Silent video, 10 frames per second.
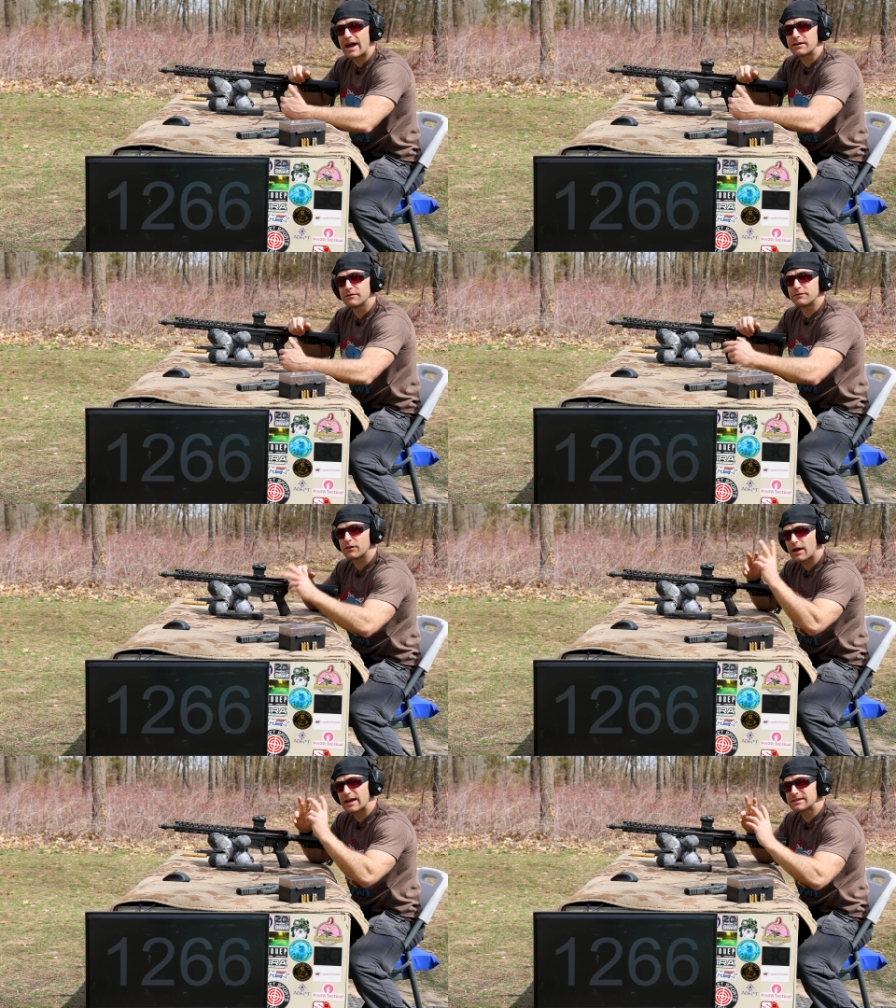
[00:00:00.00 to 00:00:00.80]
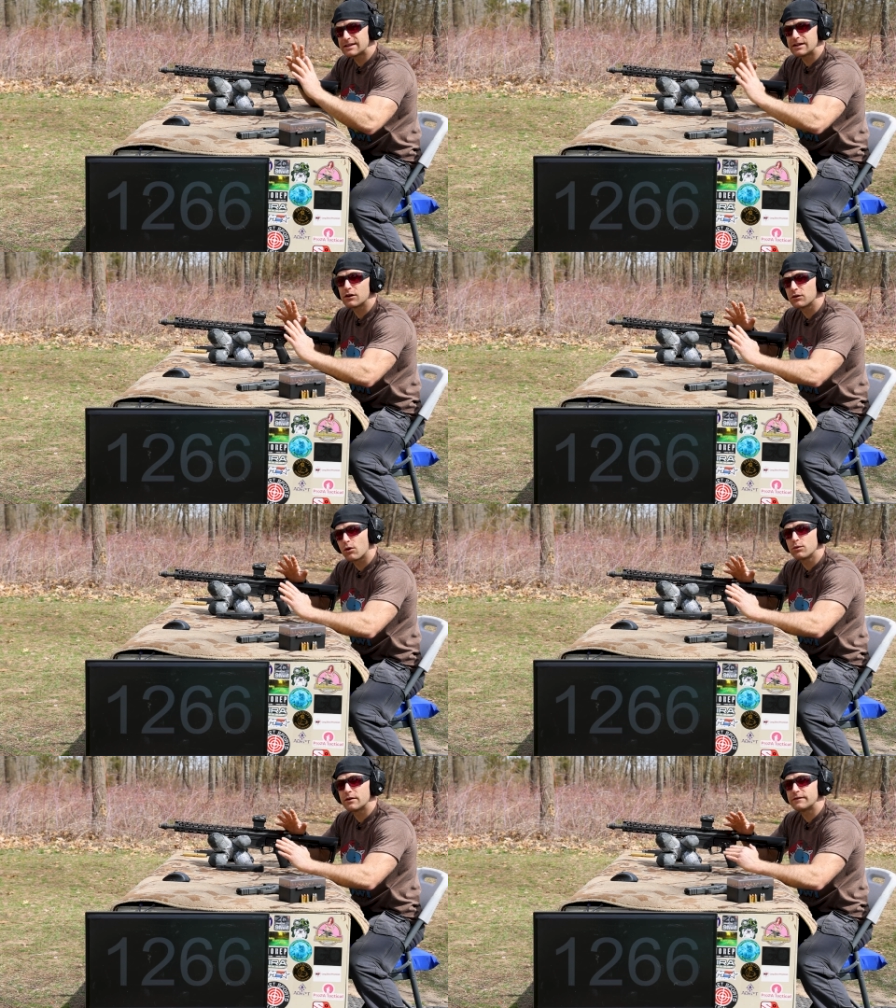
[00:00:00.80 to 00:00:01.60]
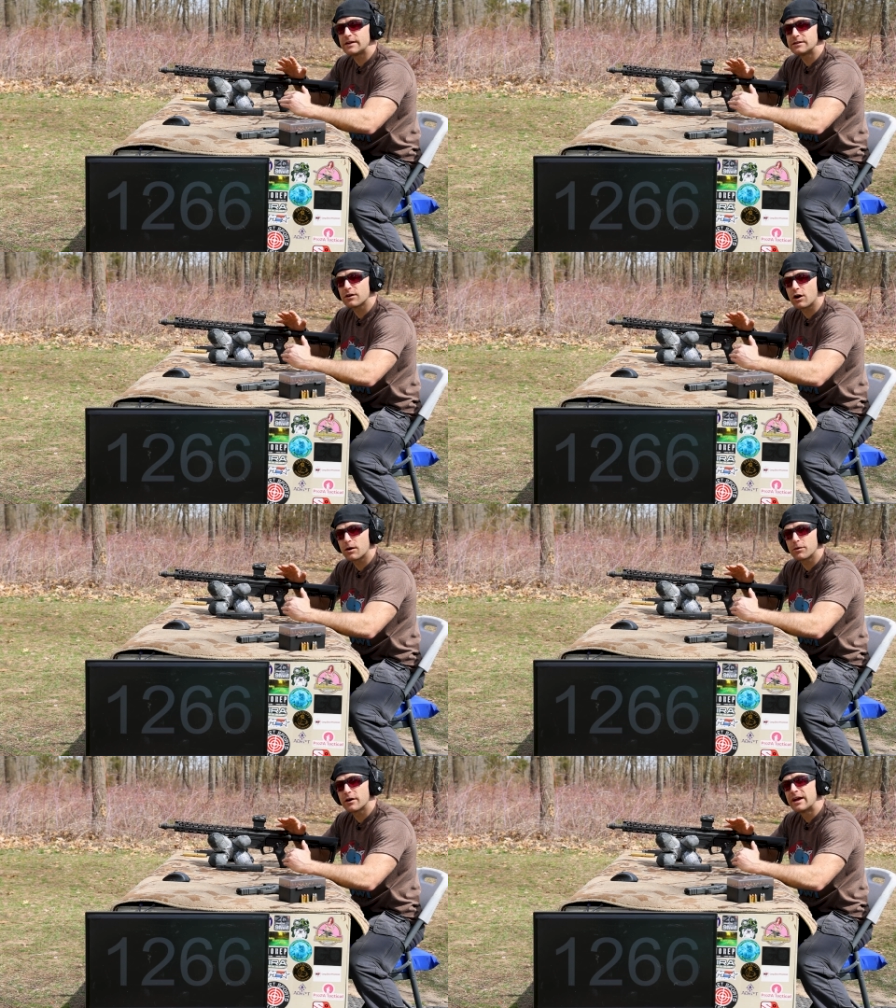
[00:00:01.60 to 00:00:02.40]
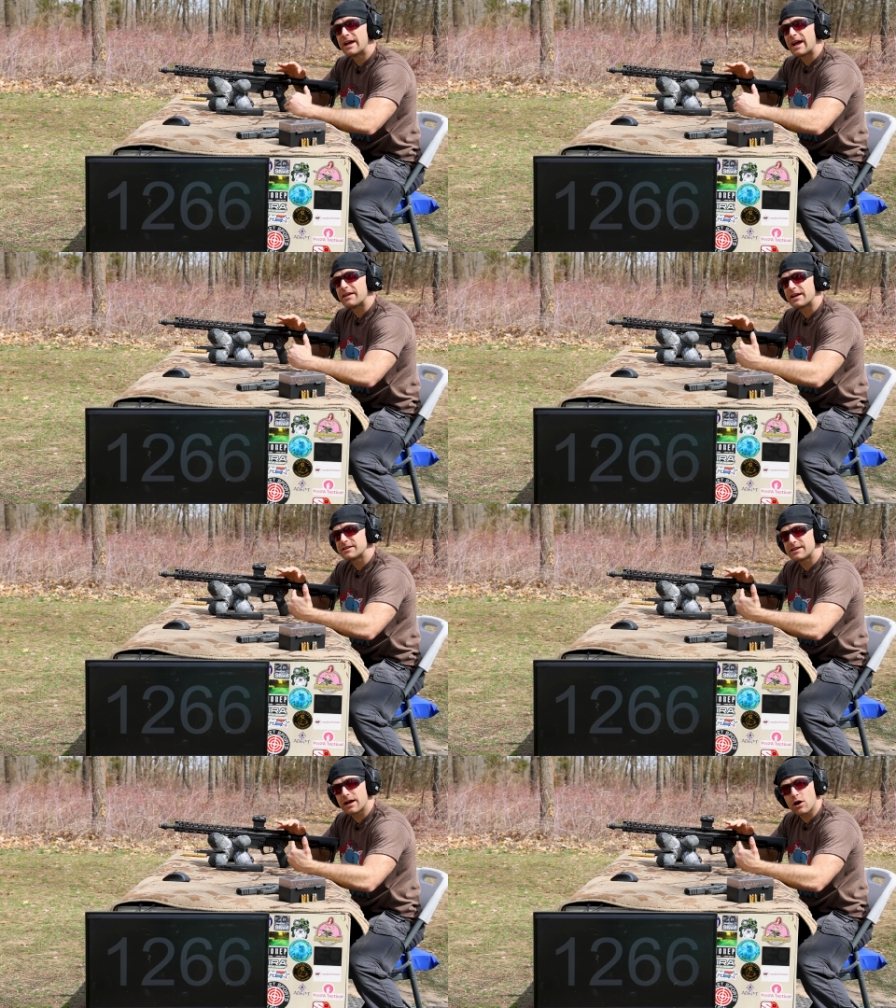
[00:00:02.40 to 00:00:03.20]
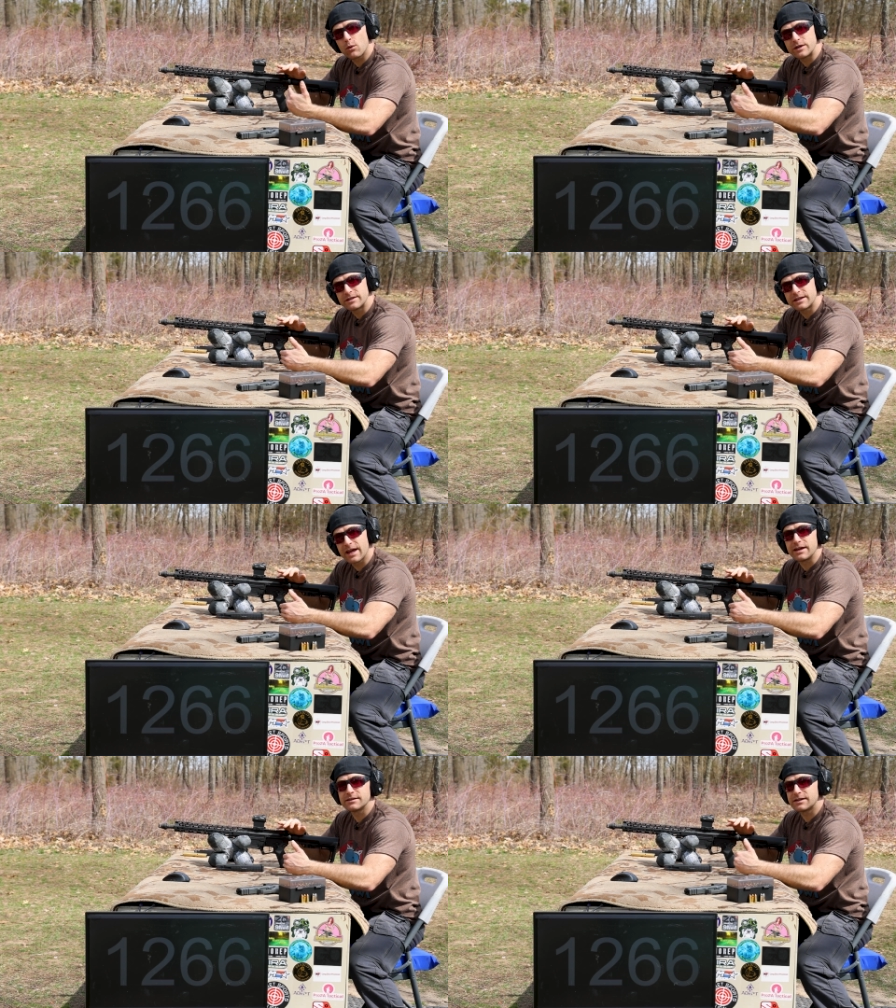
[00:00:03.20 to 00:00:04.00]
that velocity alone defeats armor, and that's not always the case.